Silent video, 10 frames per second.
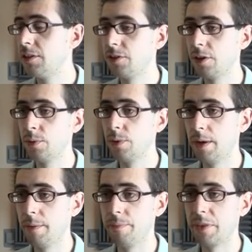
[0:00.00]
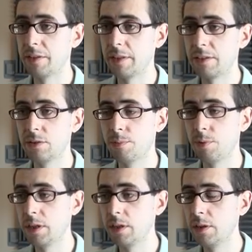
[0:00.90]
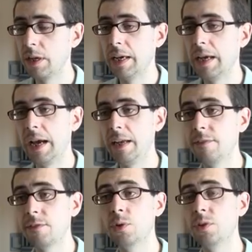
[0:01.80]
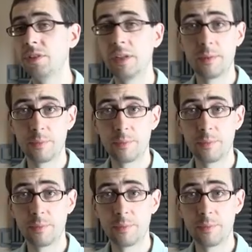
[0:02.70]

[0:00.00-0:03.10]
So um, so that's all pretty good. And of course.